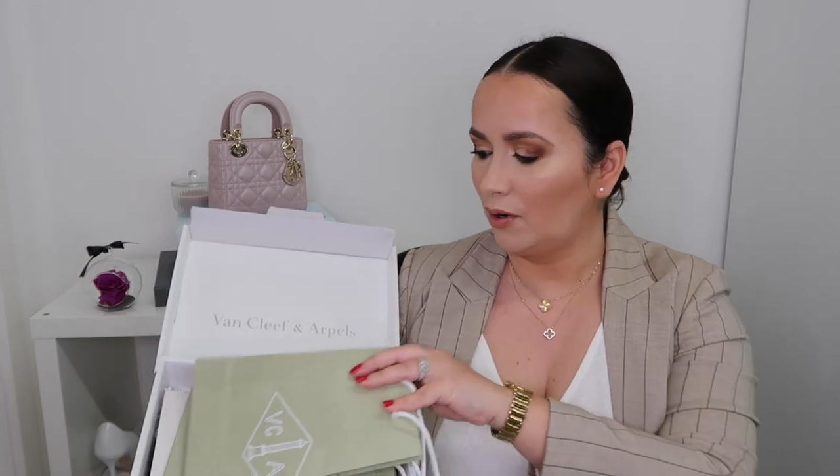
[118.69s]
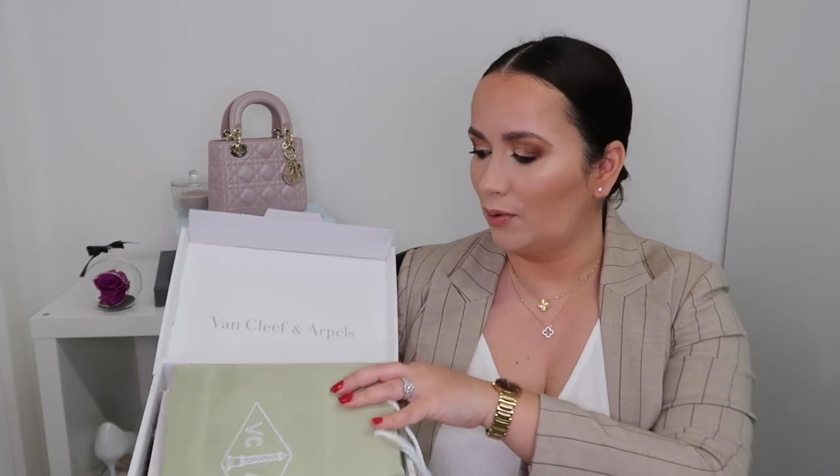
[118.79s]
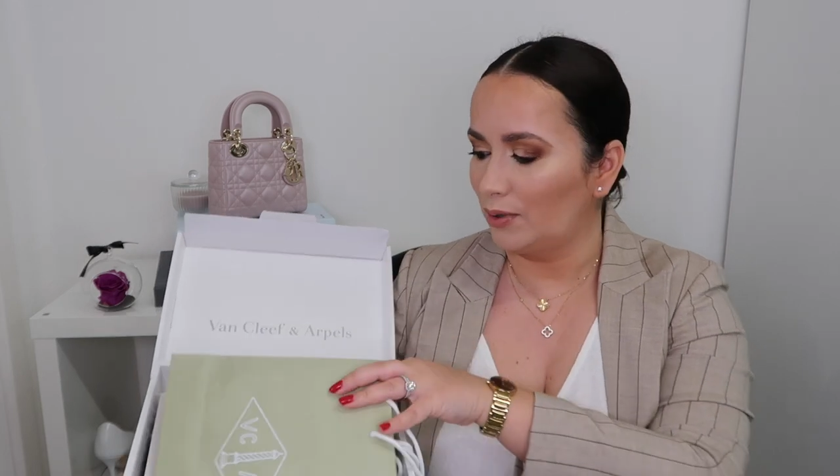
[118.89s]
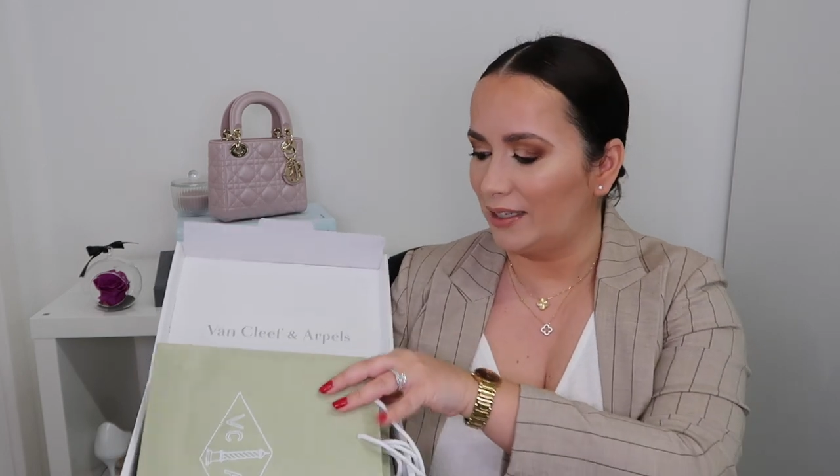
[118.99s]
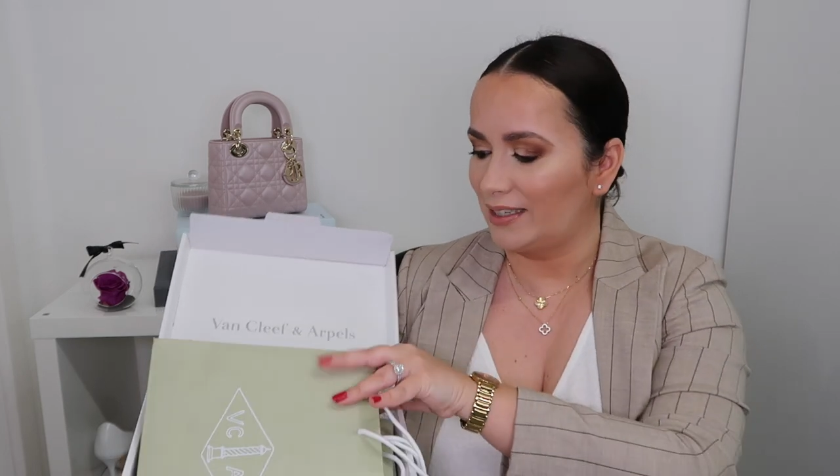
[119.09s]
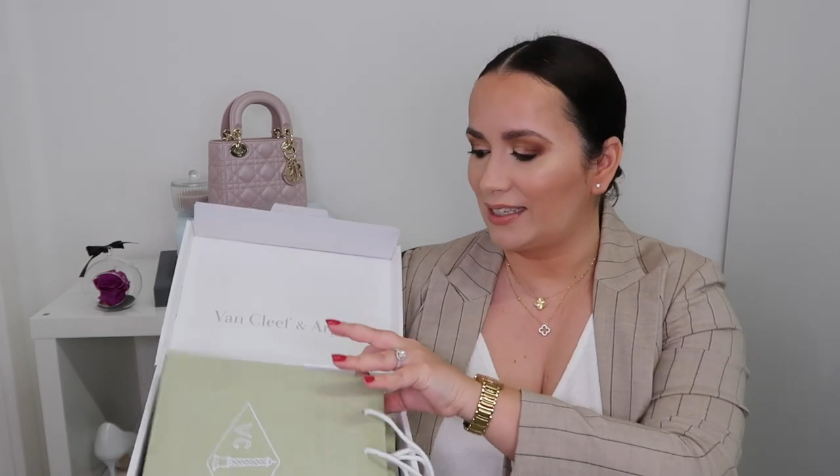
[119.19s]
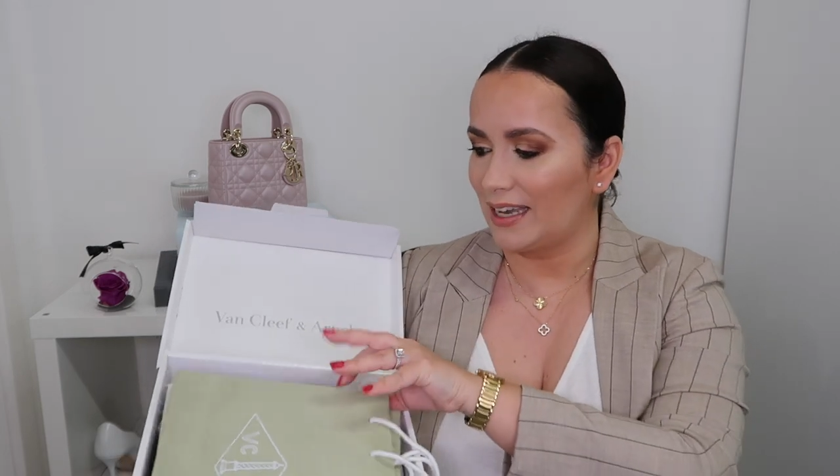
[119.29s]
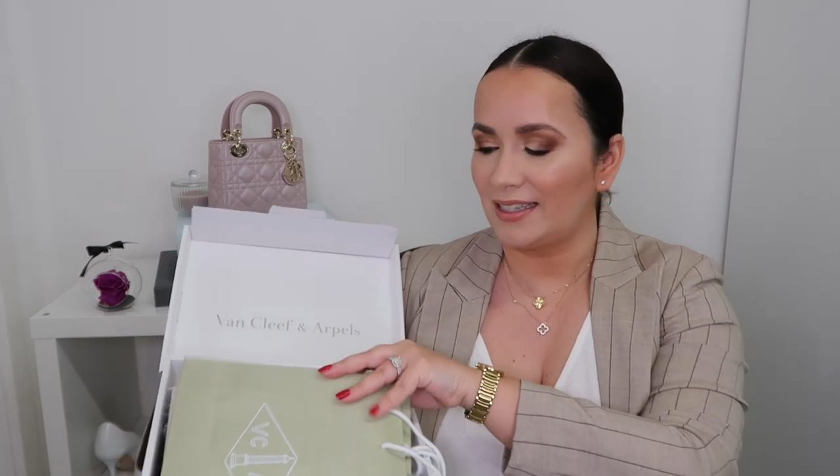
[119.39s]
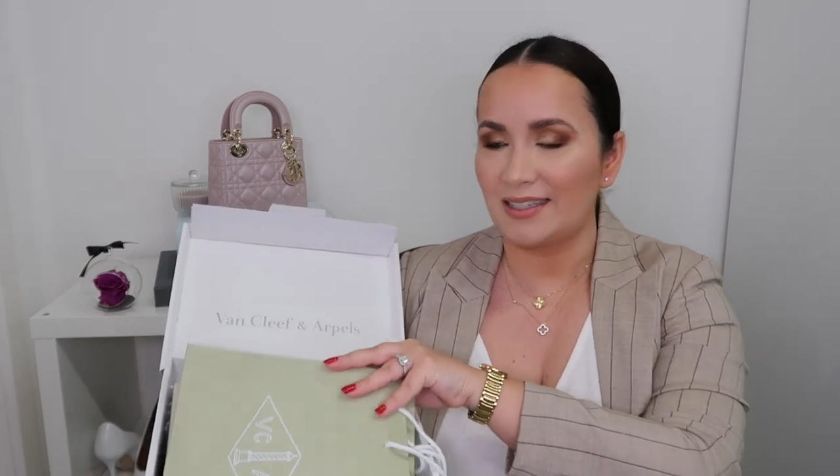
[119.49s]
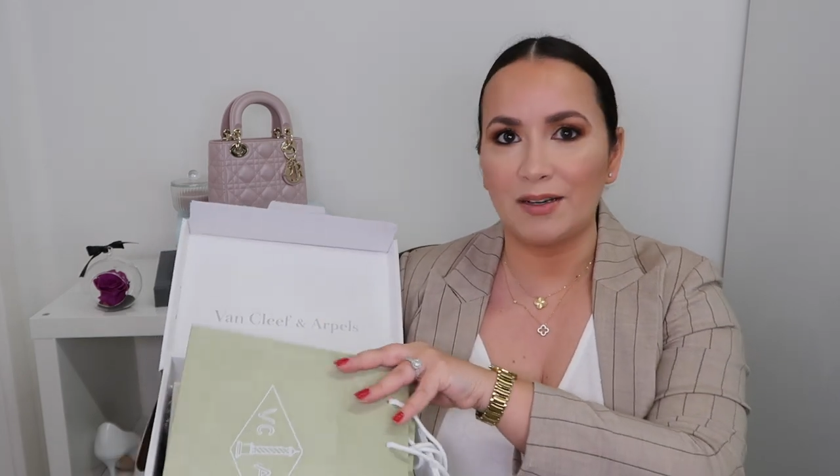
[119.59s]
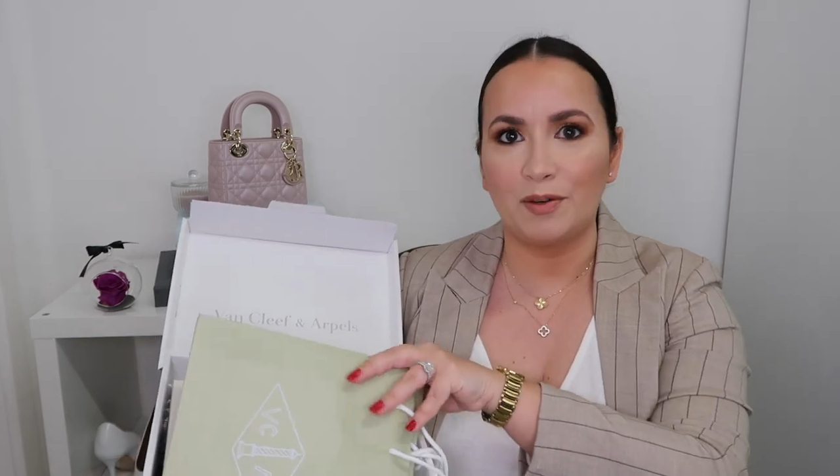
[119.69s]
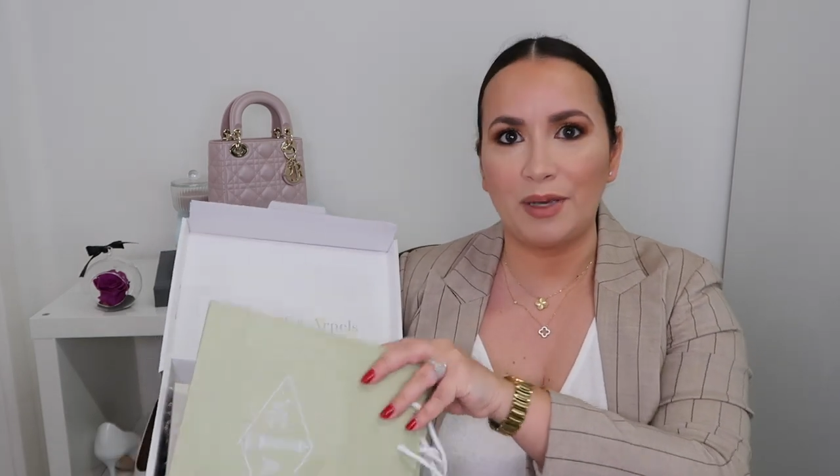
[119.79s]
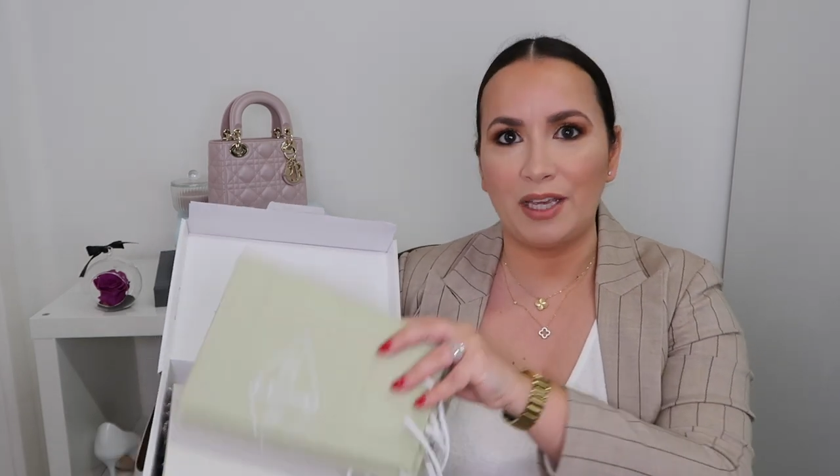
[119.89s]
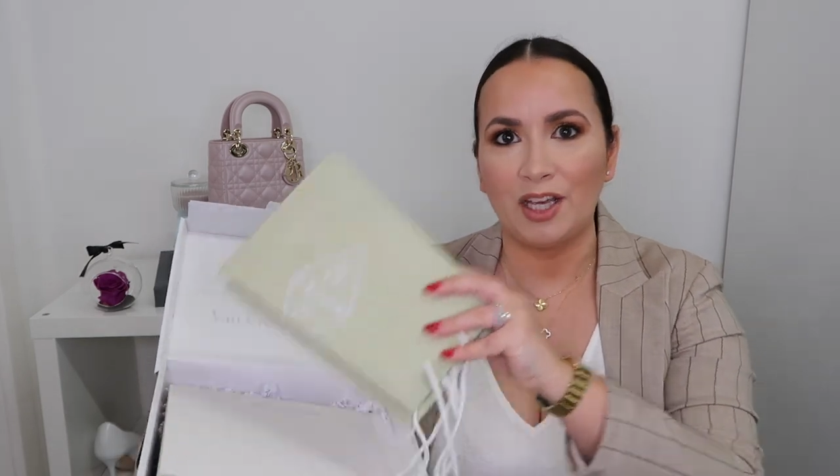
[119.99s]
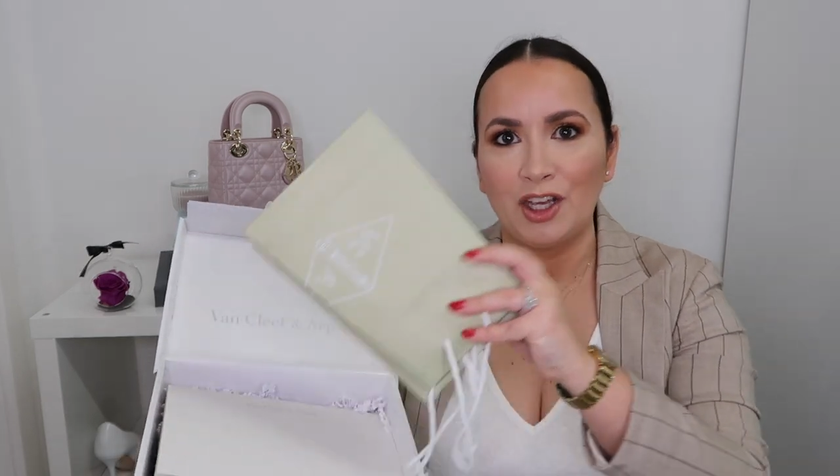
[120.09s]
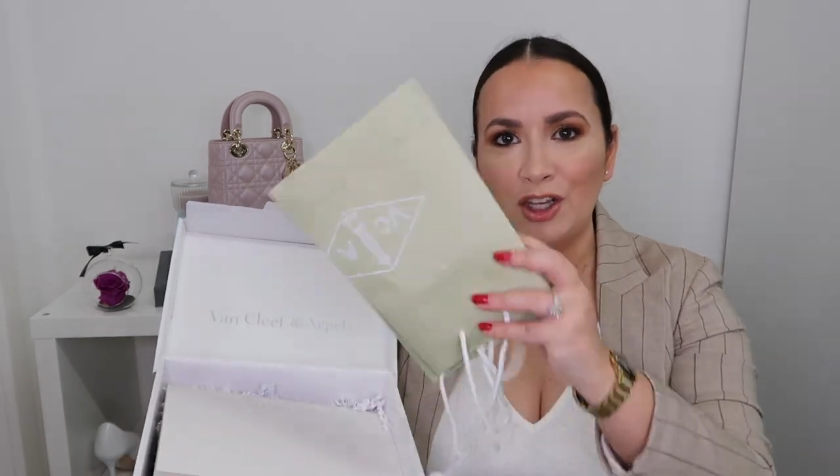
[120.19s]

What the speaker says: oh, in this case, they got me